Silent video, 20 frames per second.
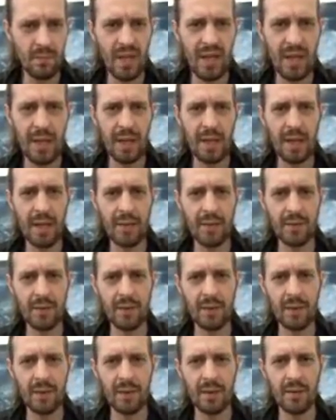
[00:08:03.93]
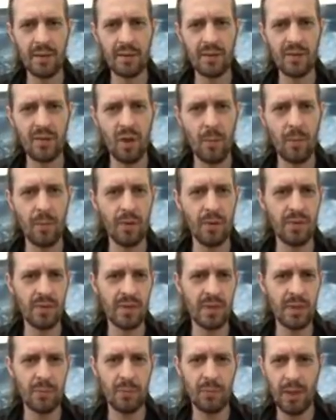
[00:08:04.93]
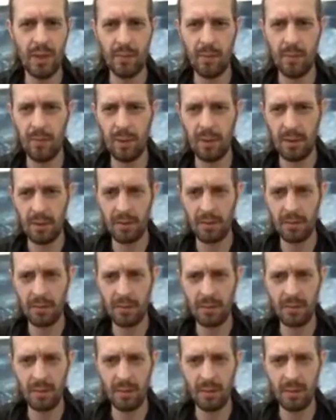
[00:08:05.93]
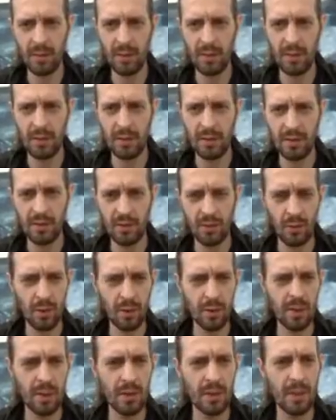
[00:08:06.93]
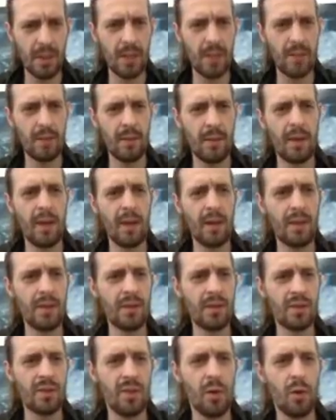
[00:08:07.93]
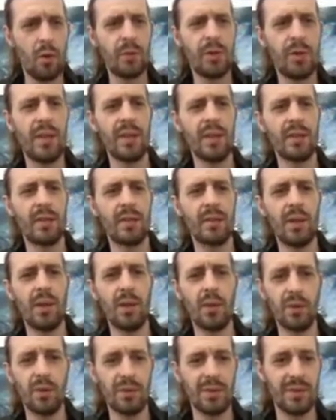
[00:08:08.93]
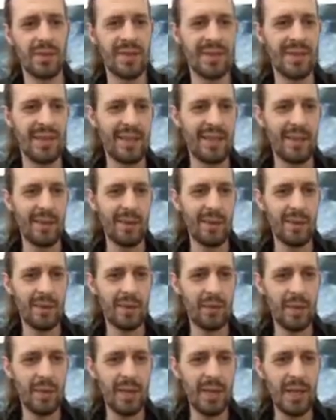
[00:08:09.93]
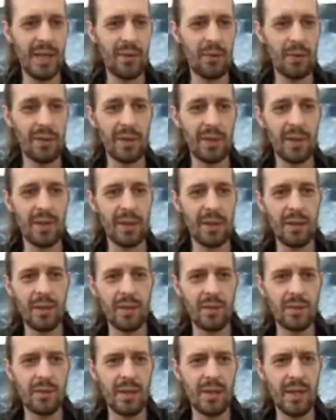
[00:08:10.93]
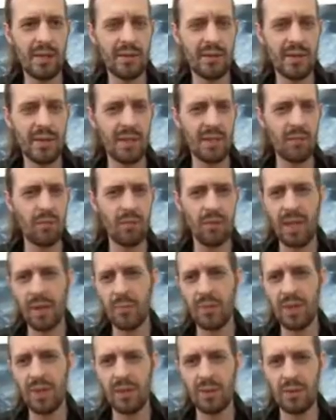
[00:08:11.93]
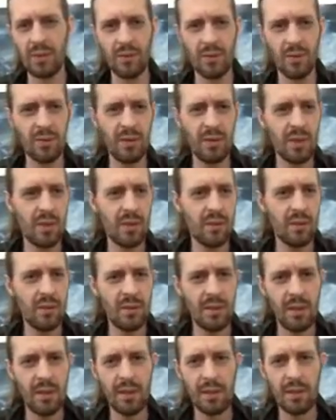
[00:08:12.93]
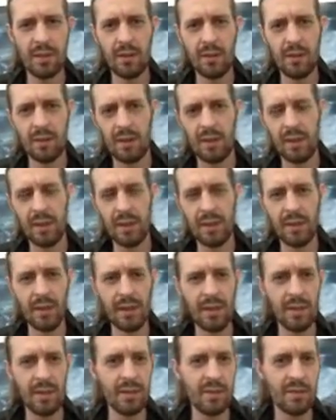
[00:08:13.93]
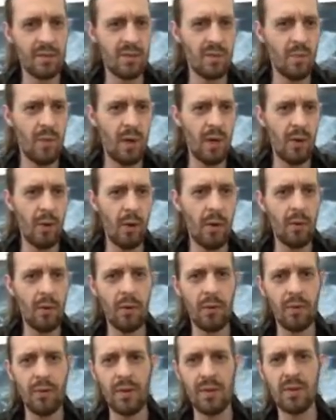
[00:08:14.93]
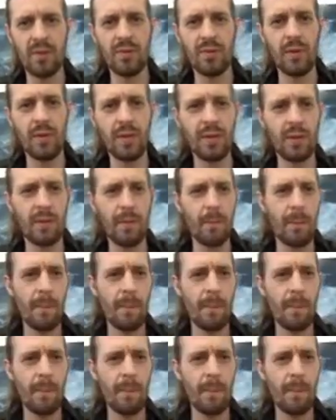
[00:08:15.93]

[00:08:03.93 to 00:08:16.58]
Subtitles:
I let the stop loss hit probably, and just call it a day, and just hope that it goes all the way down and hit those levels, and I will update you at latest tomorrow on this trade.